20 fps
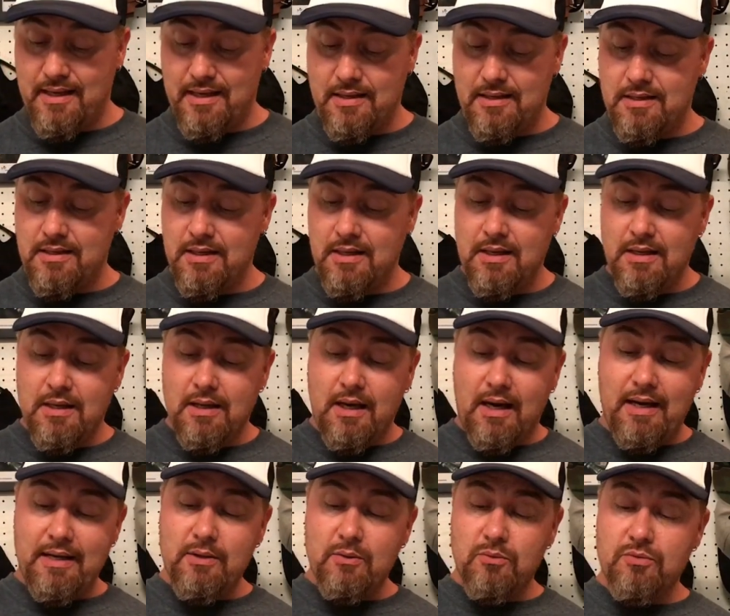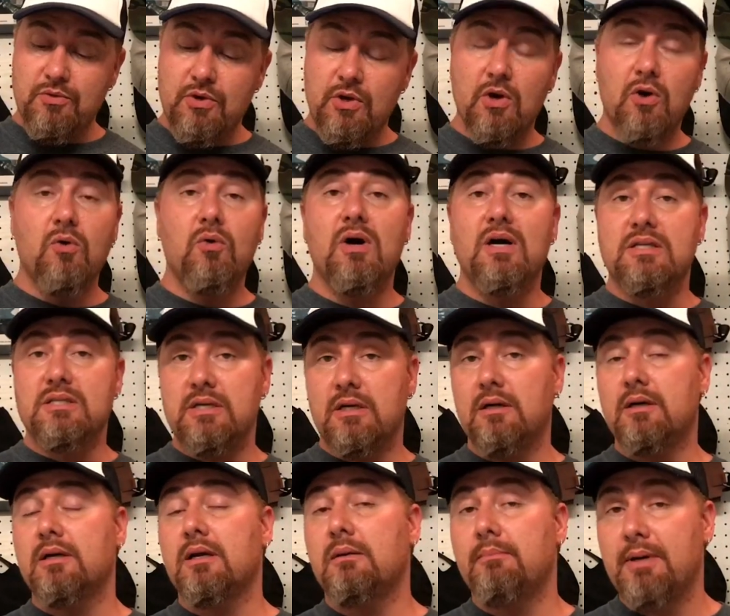And I don't know a
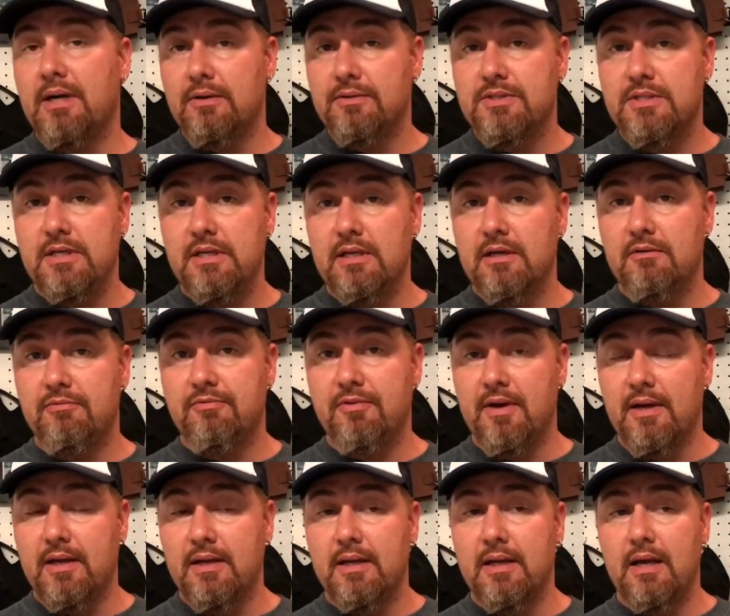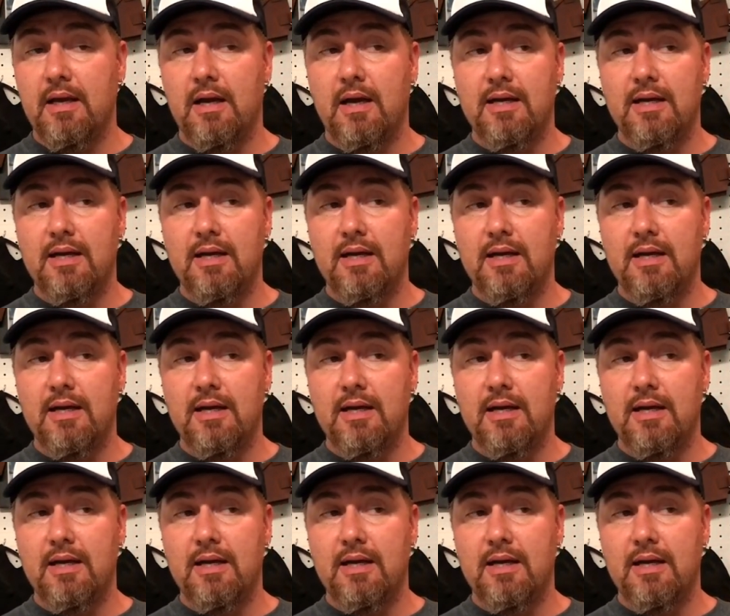ton about TFN.